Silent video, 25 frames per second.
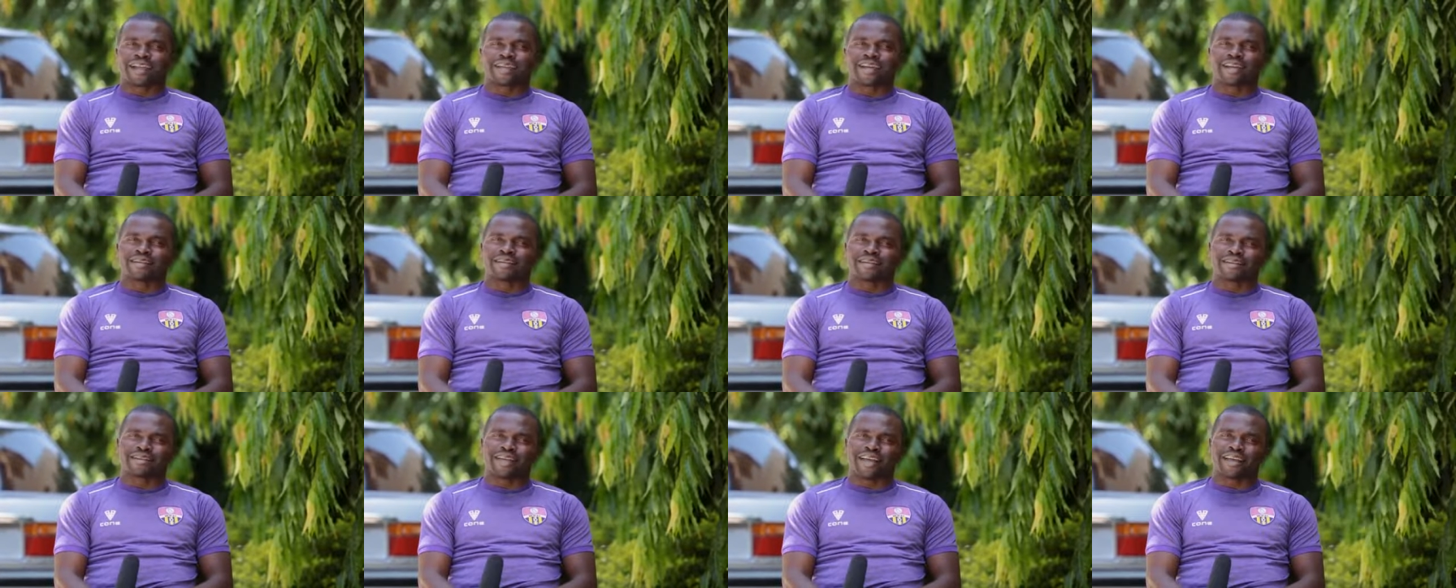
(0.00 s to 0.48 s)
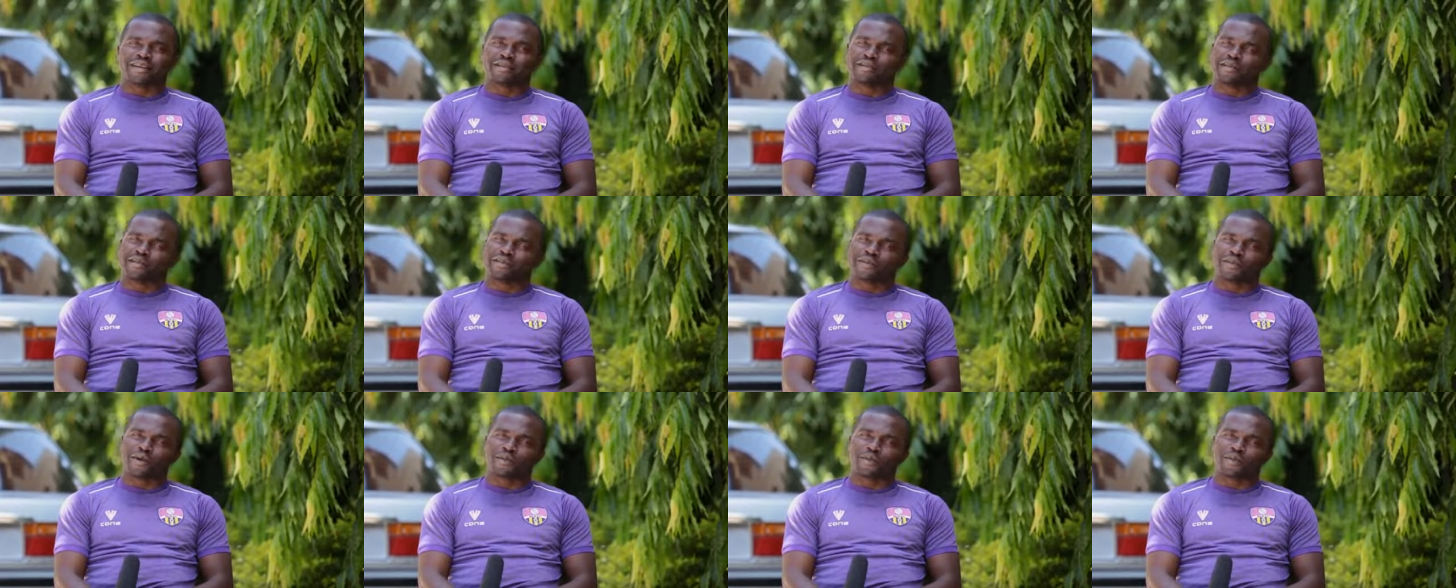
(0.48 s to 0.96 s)
I can't resign.
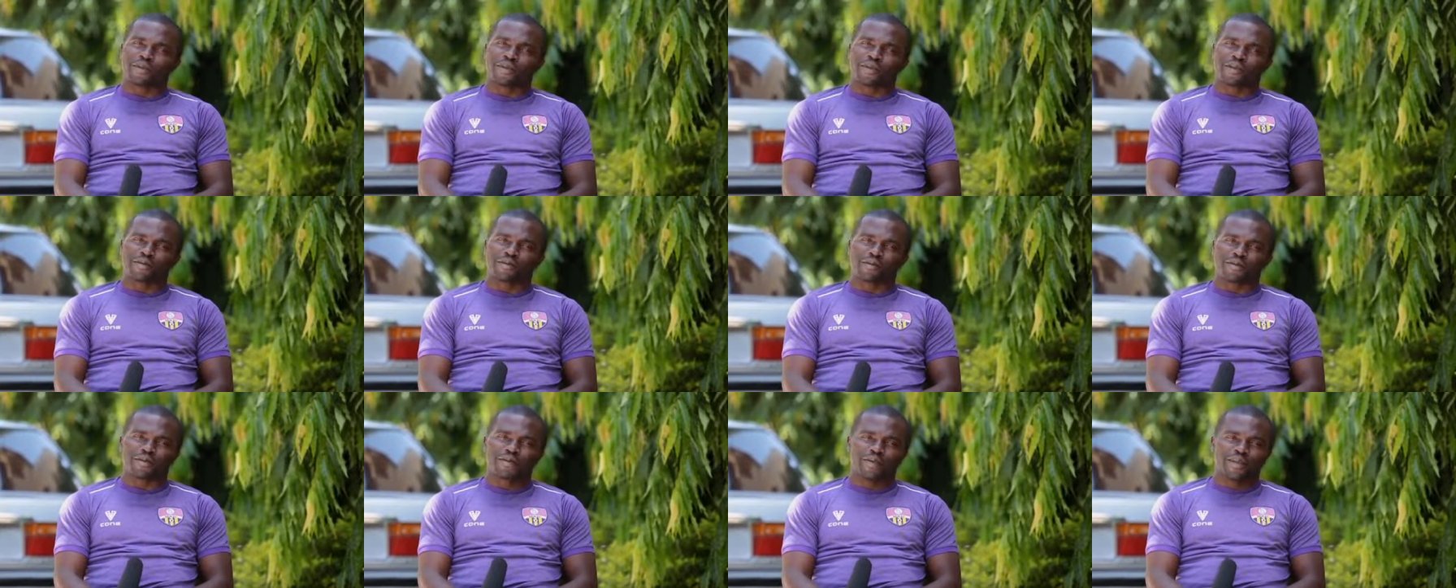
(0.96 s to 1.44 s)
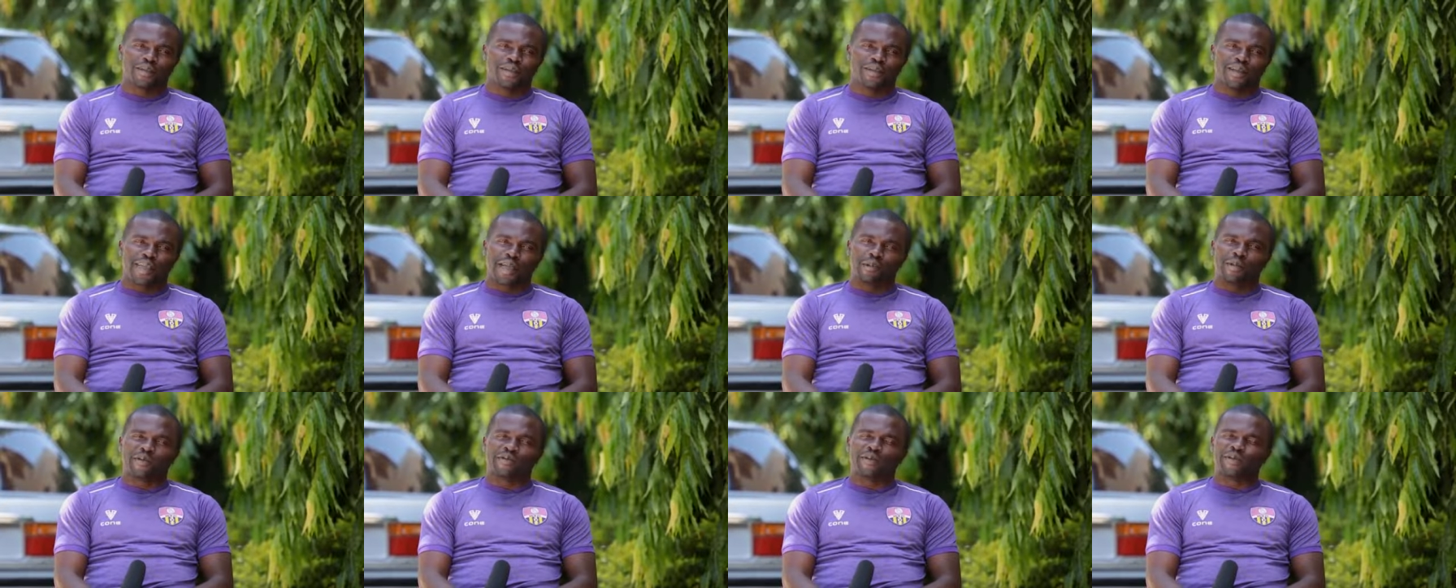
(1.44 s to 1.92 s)
It's not possible.
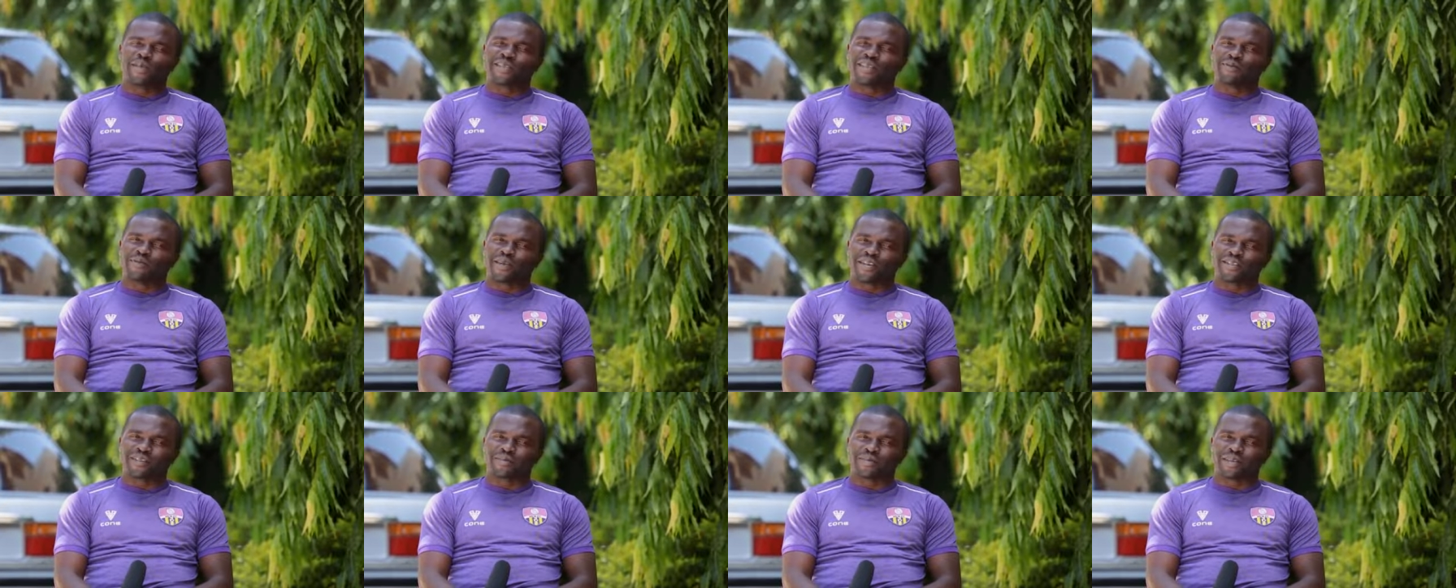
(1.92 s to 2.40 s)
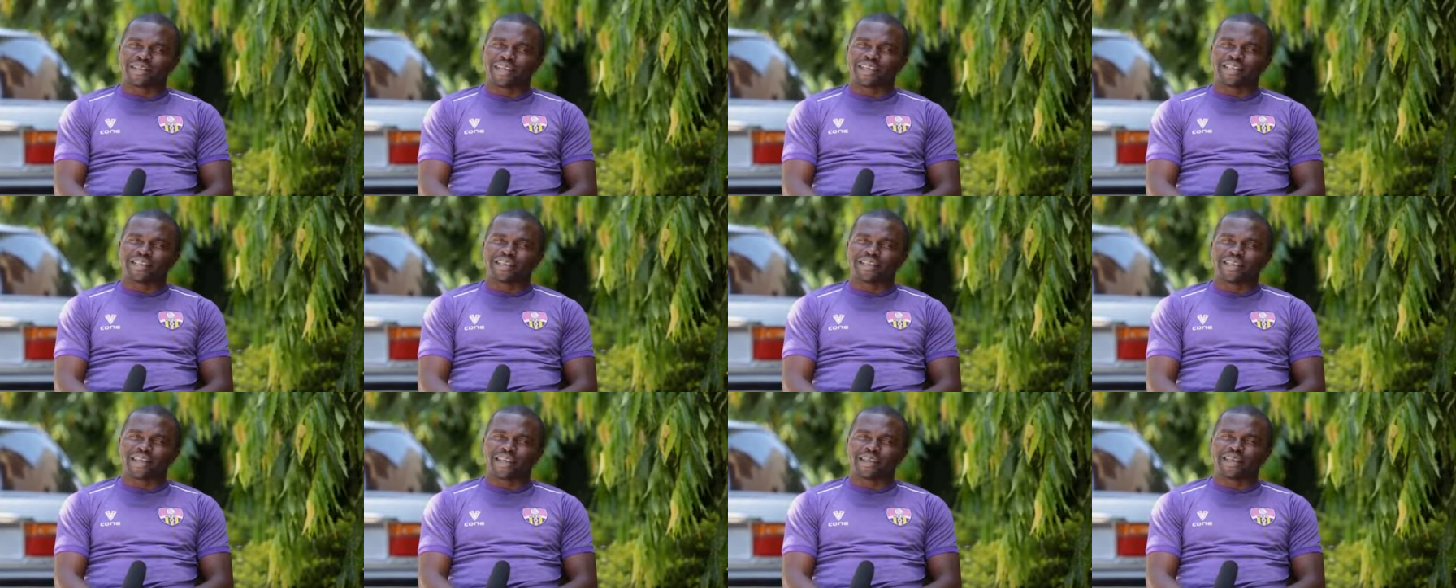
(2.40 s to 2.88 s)
MFM is the best team in
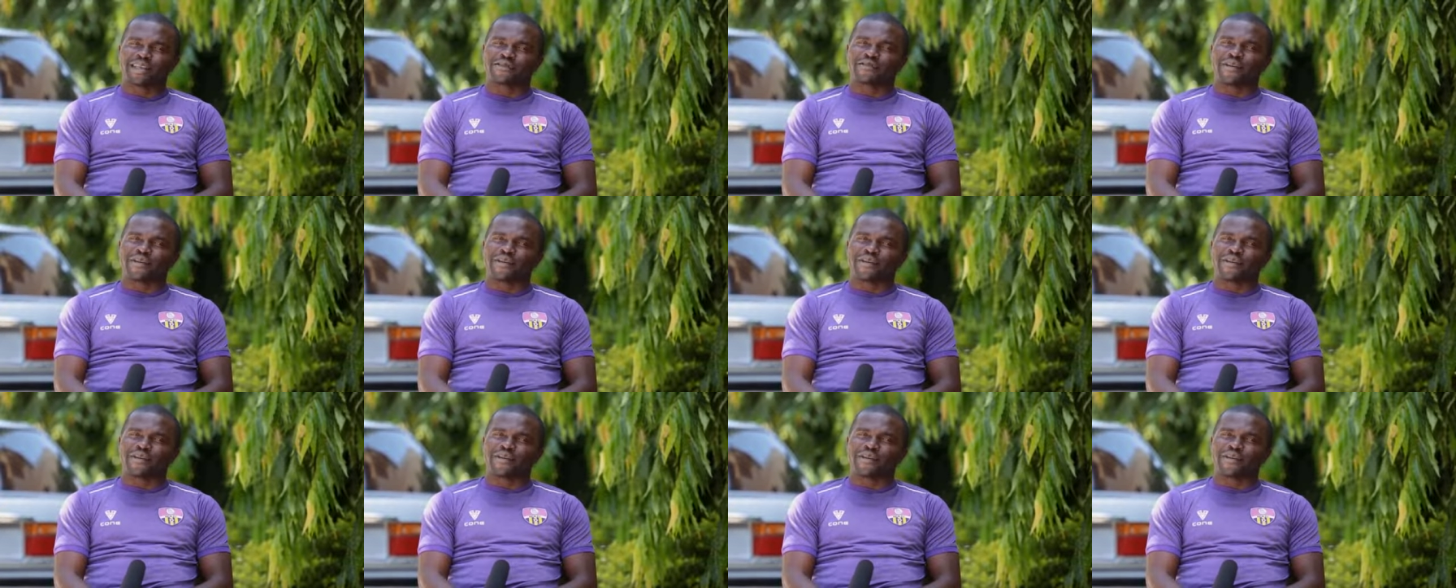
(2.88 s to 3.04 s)
Nigeria.